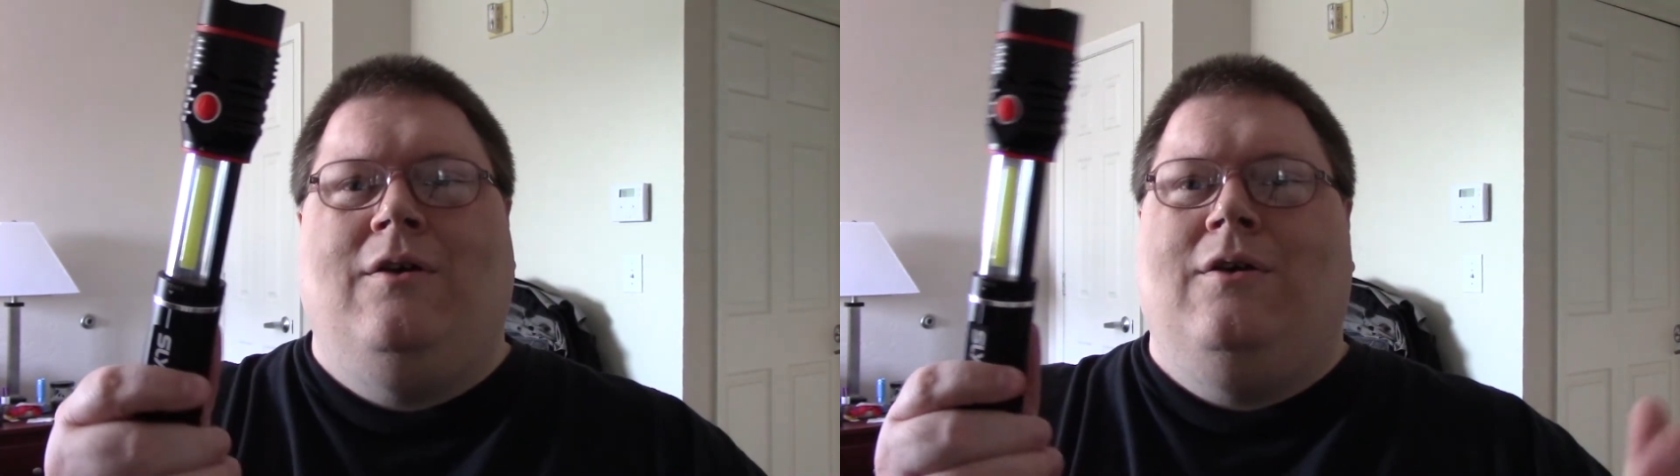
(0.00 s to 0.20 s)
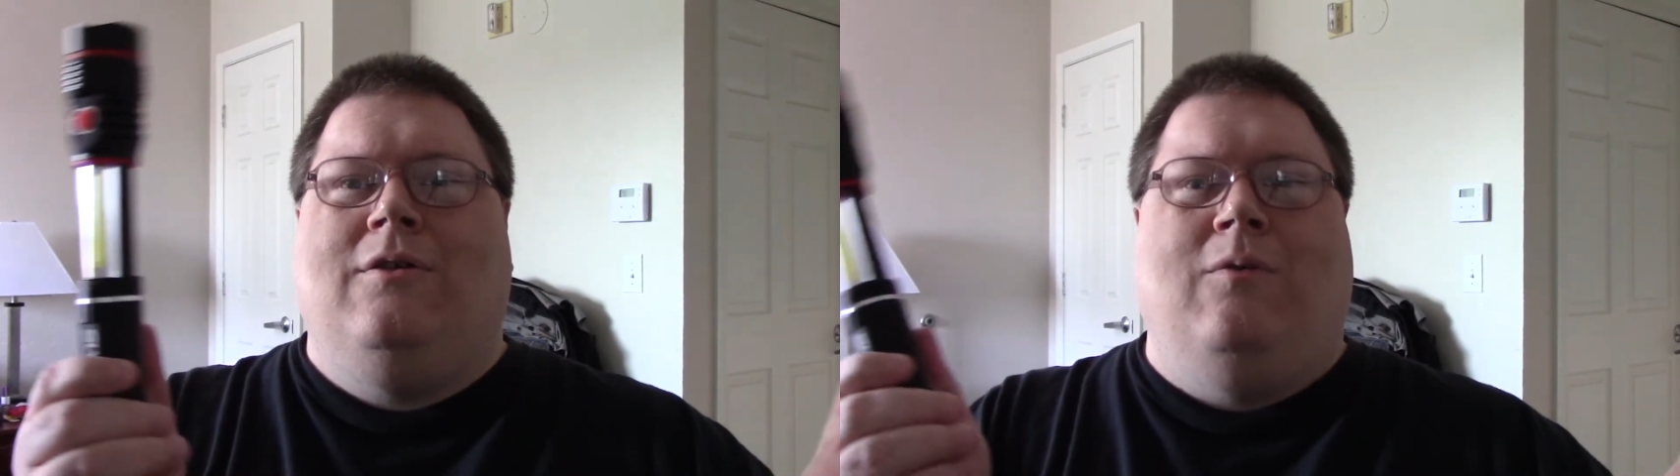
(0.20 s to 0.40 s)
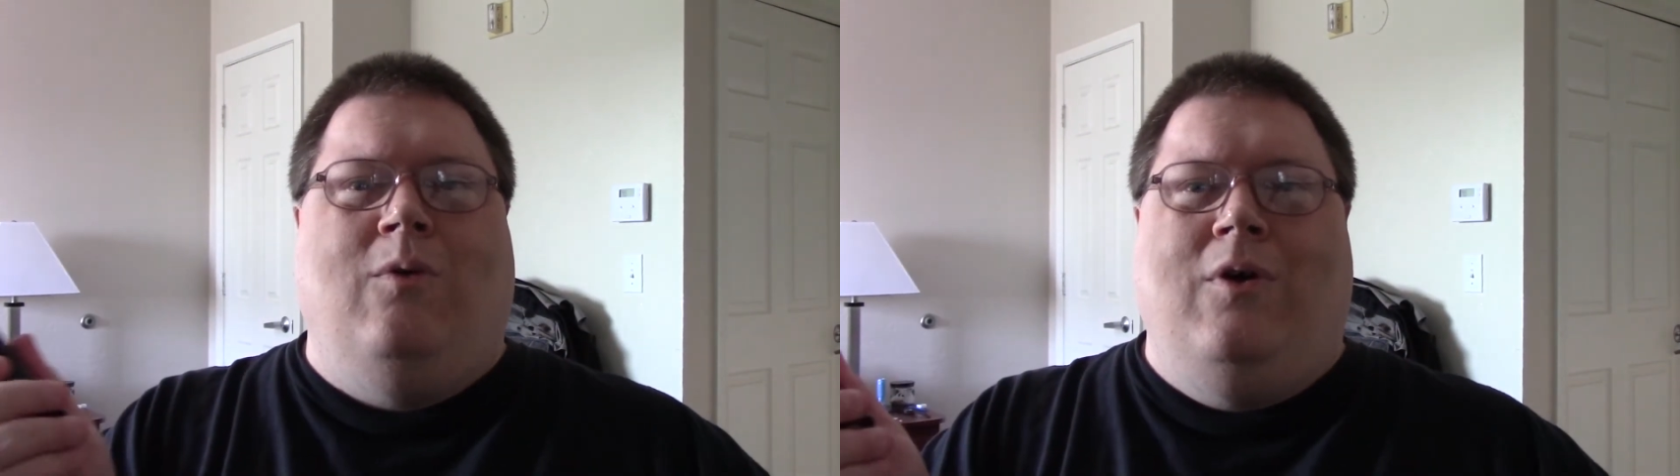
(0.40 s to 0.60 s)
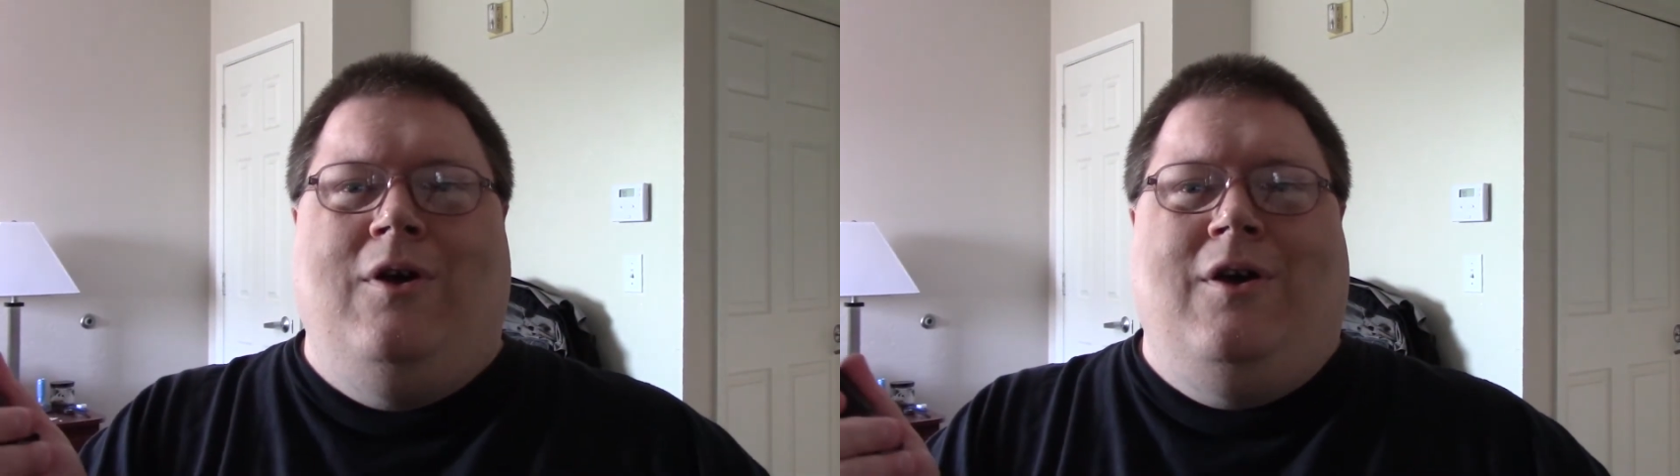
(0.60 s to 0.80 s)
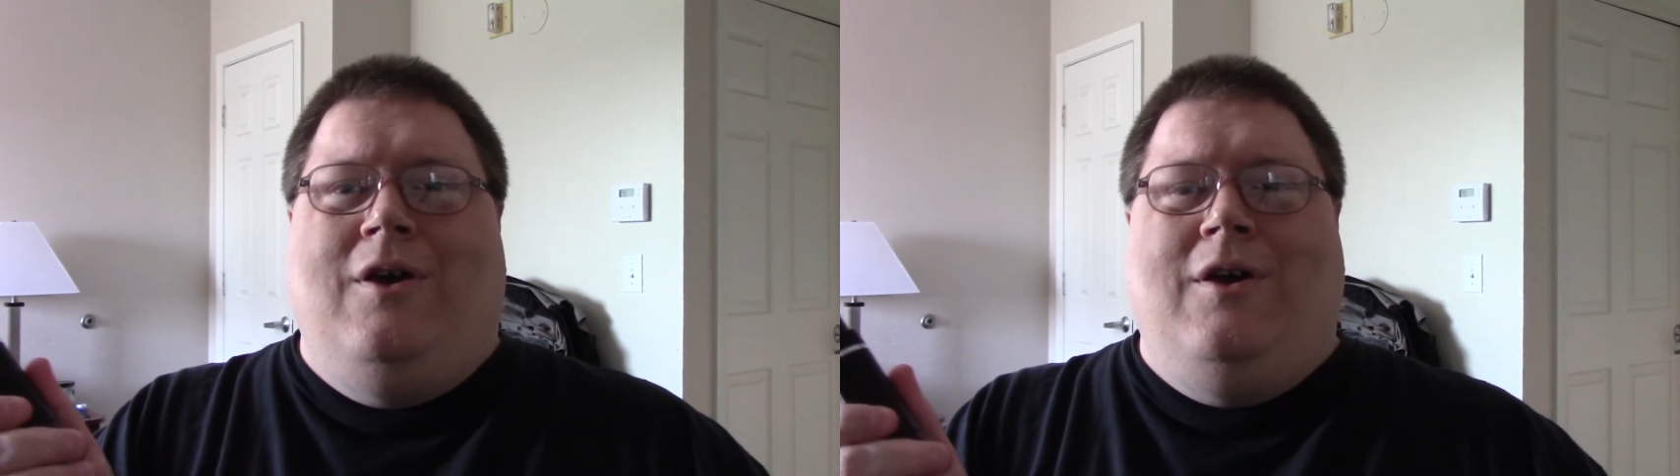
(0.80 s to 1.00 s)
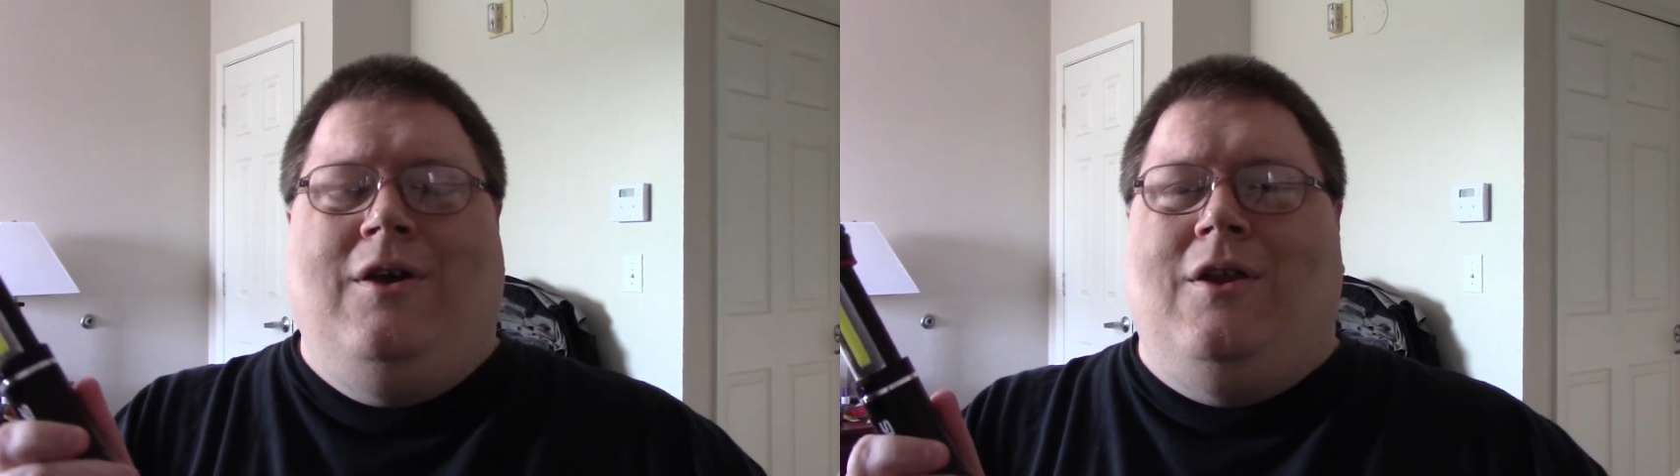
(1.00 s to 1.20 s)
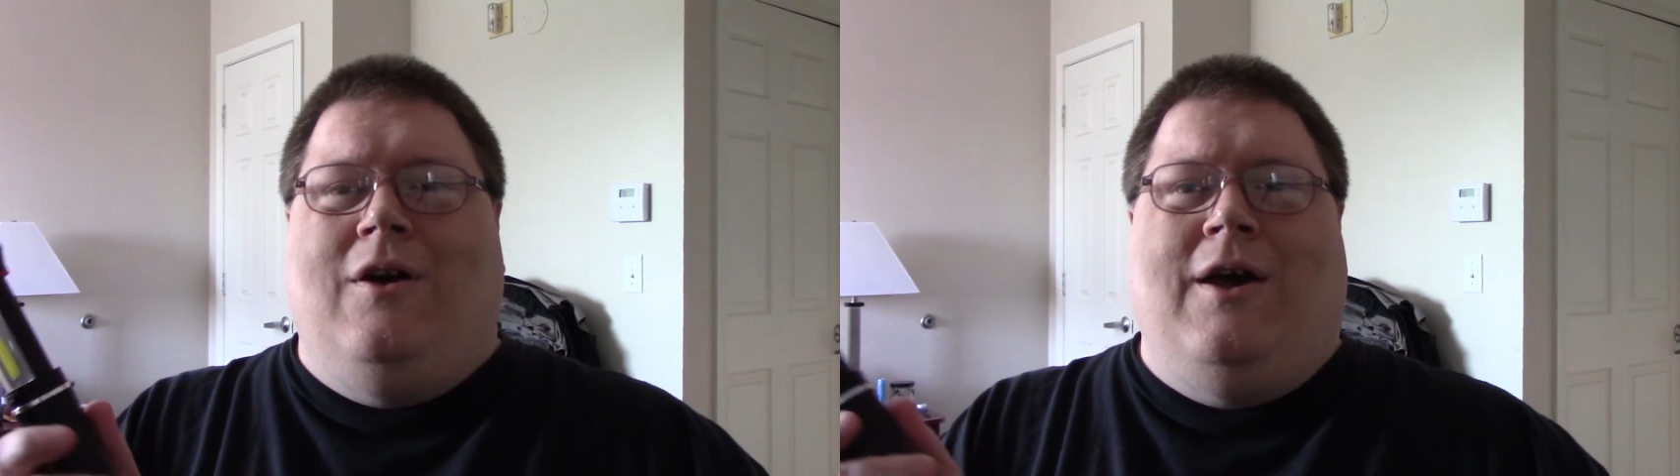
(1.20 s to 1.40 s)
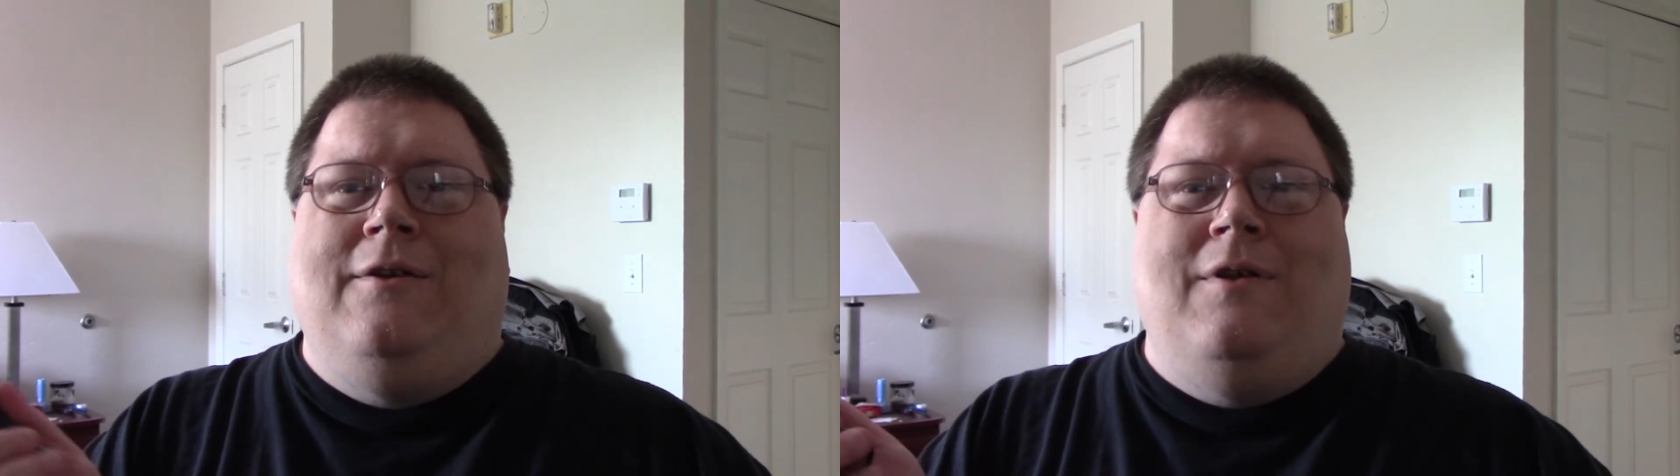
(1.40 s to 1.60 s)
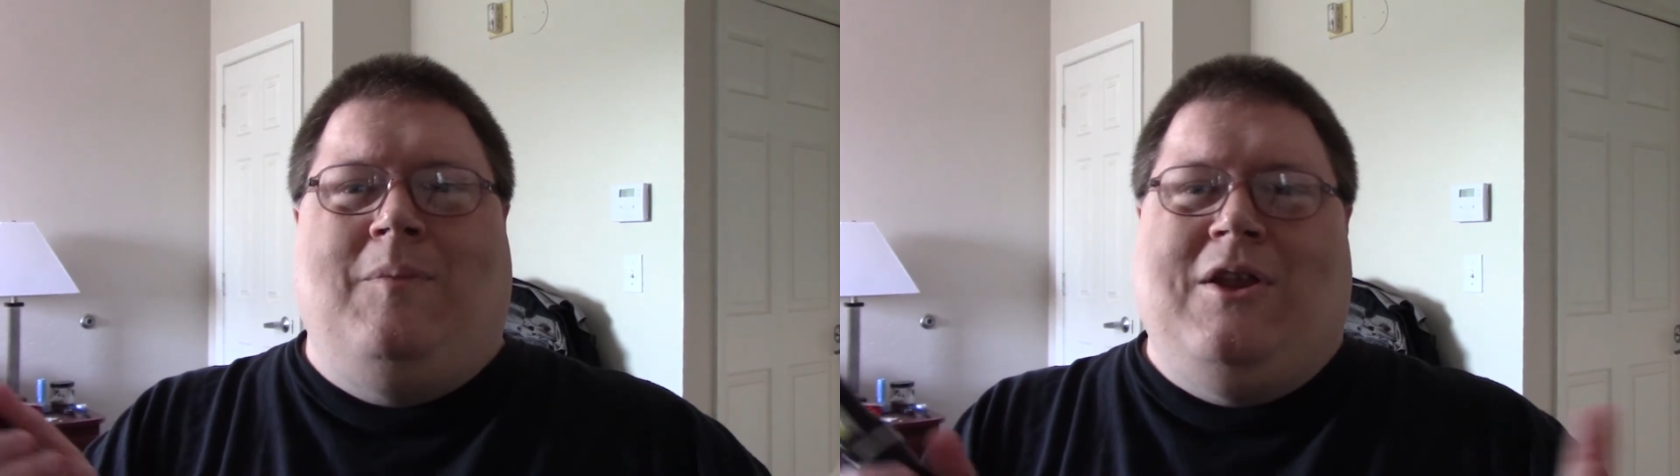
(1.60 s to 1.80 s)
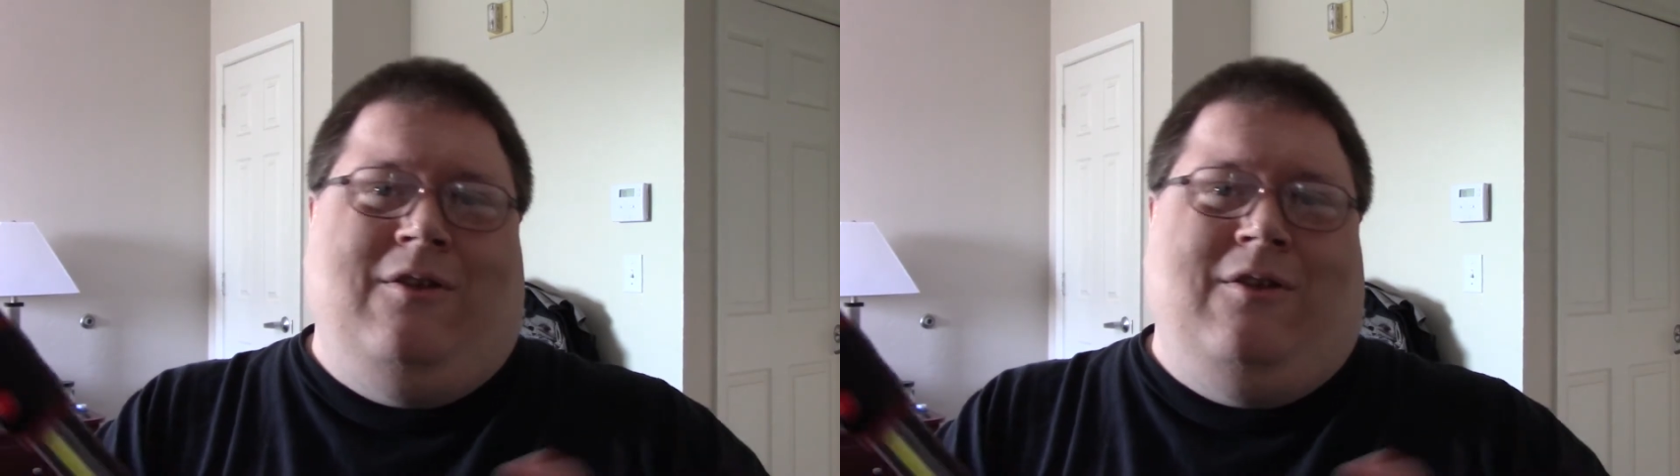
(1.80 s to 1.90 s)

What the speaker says: So, I mean,